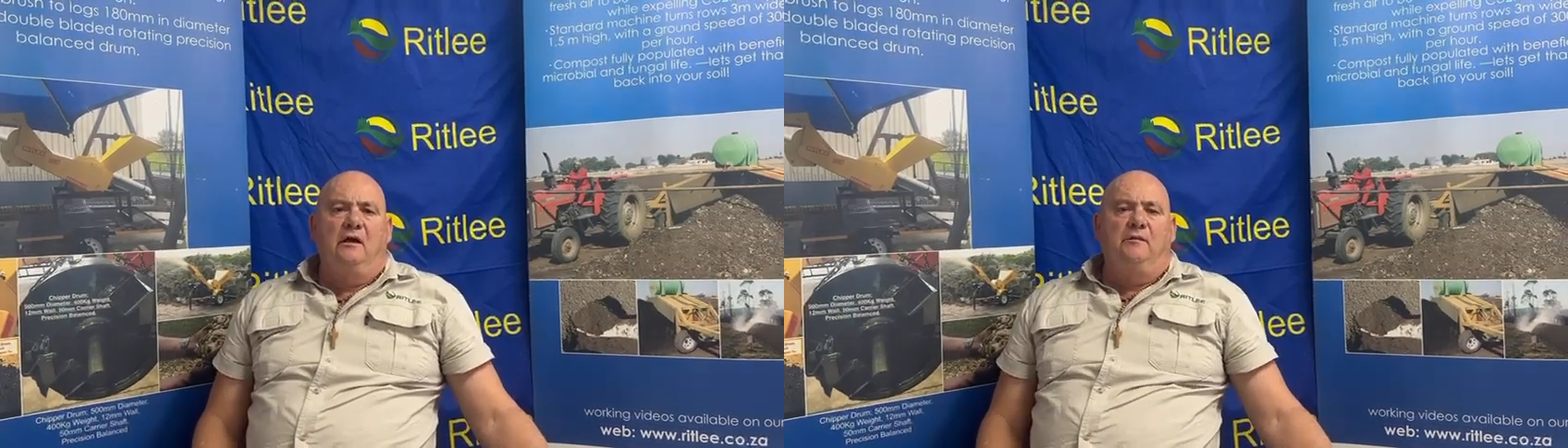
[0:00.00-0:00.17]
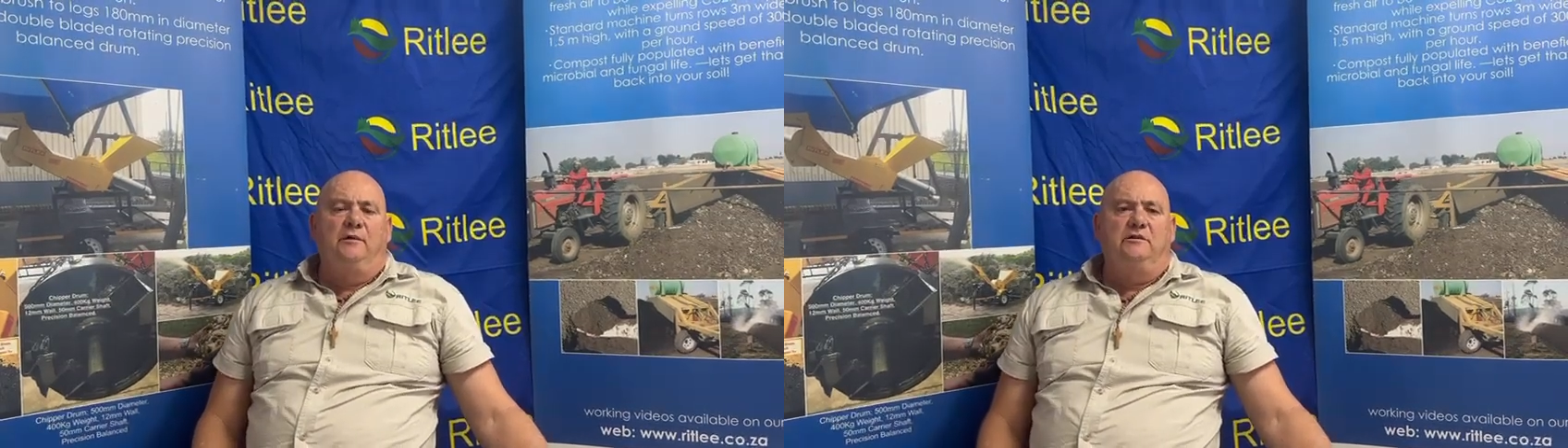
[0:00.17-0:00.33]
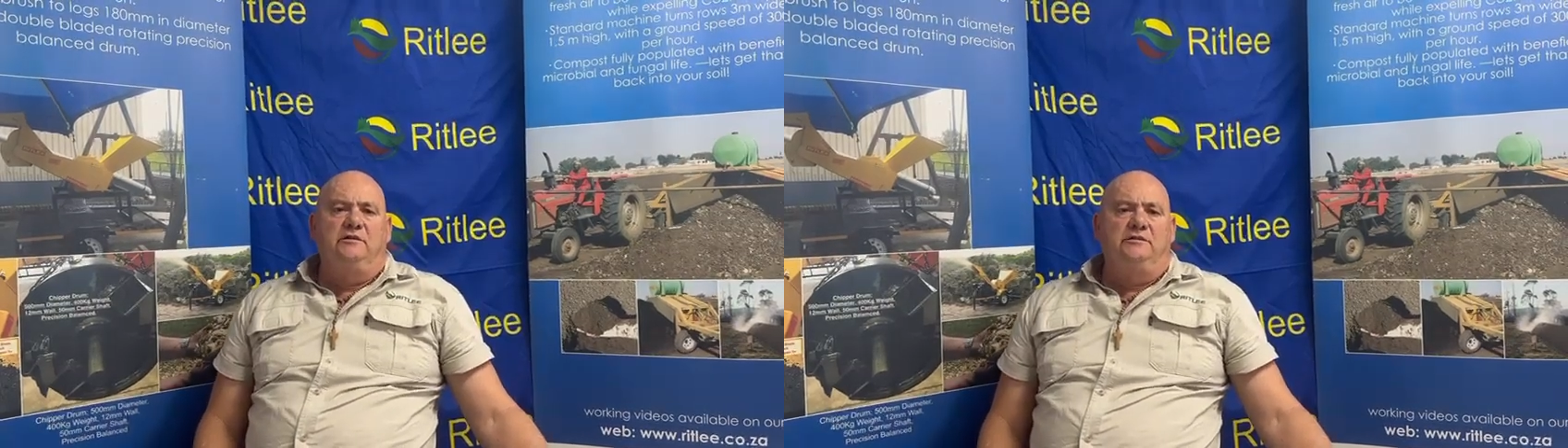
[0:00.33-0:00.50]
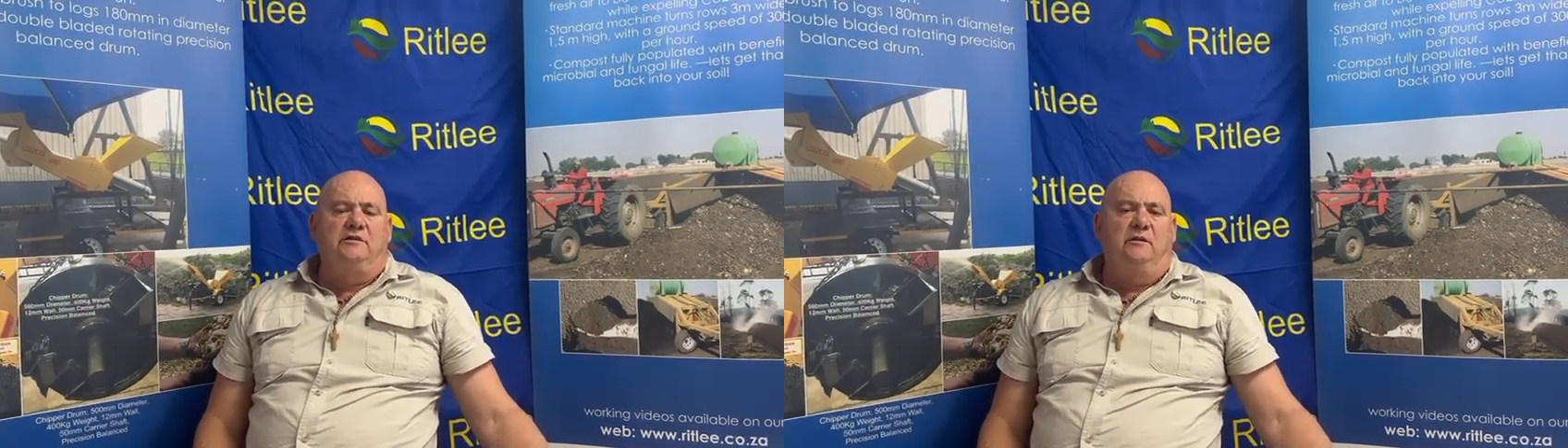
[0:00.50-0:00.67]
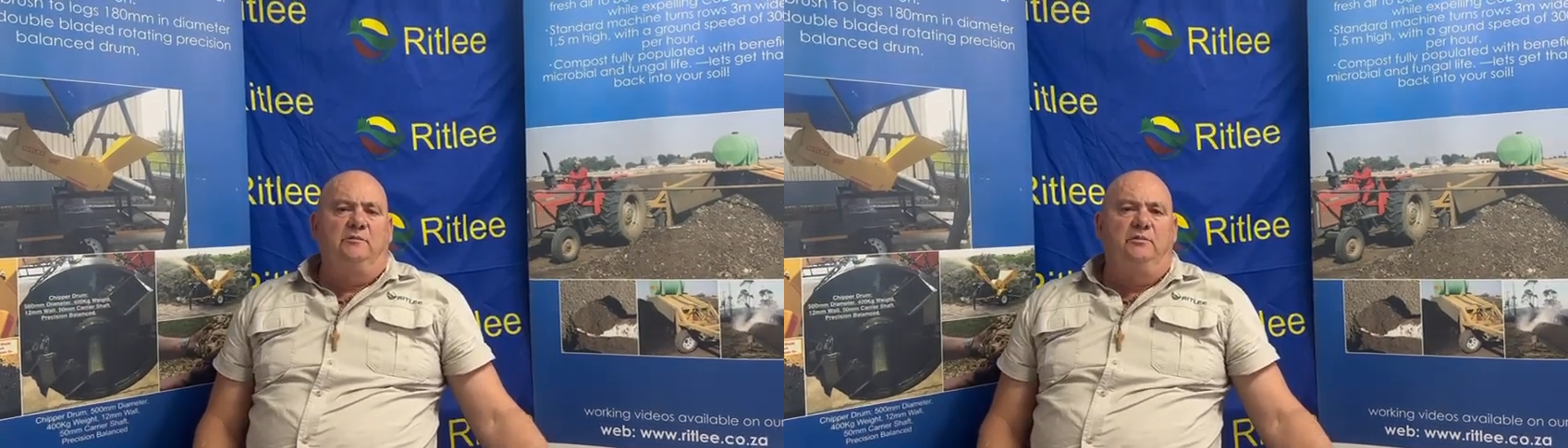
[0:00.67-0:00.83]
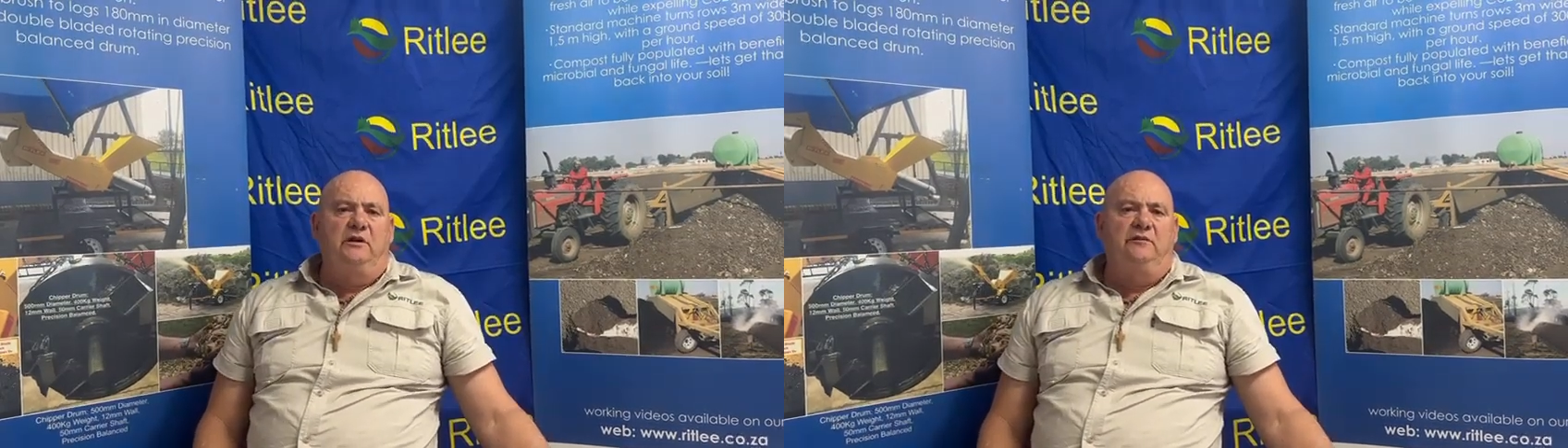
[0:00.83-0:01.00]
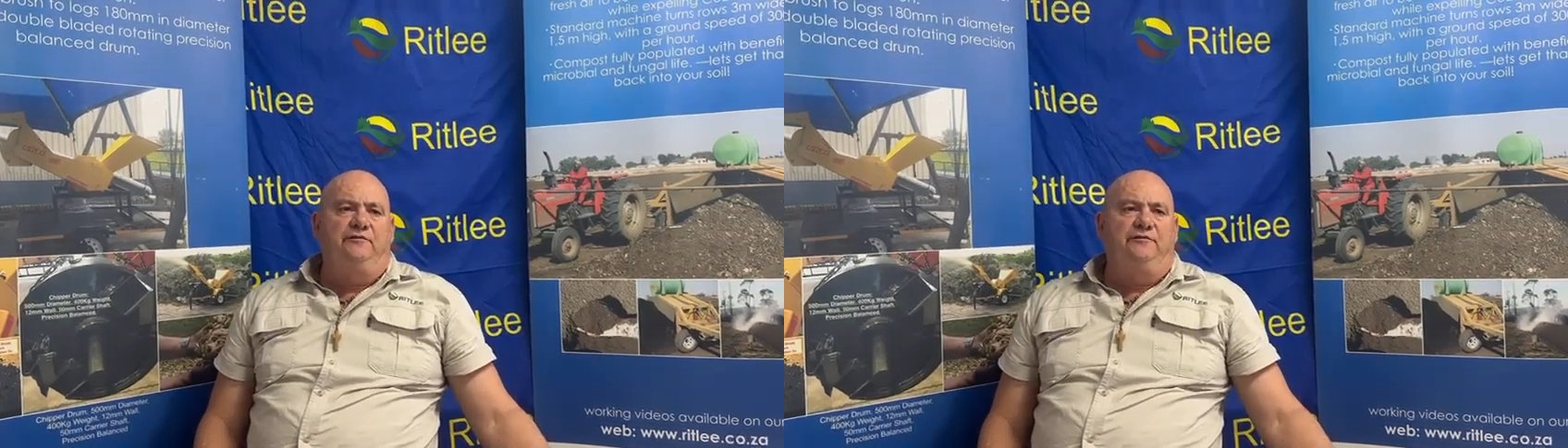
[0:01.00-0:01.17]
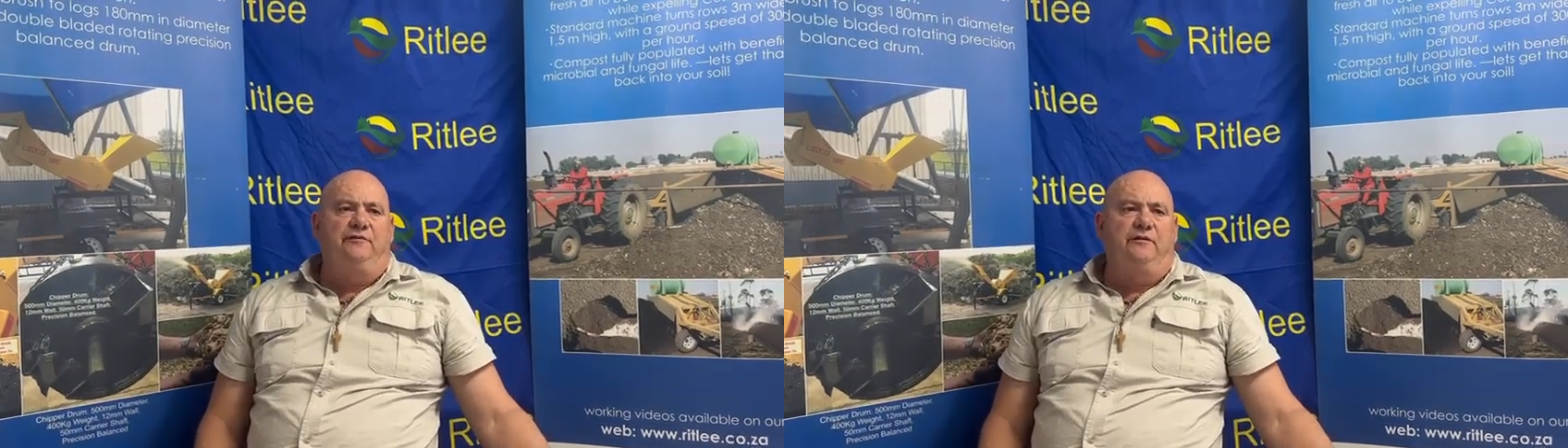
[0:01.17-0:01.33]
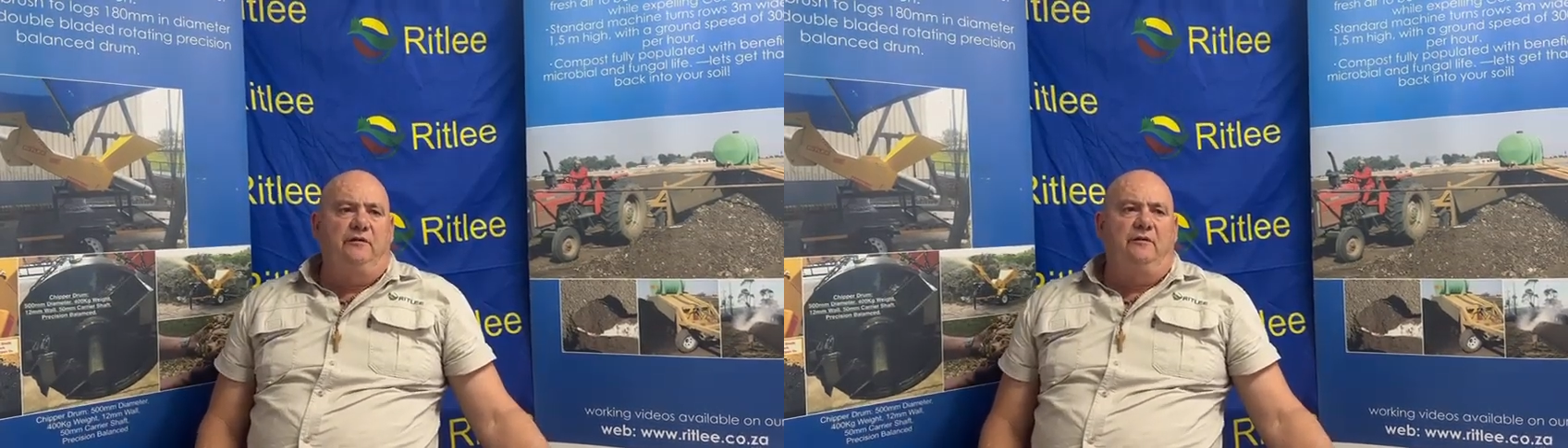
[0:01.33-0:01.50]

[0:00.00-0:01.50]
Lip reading: but just a brief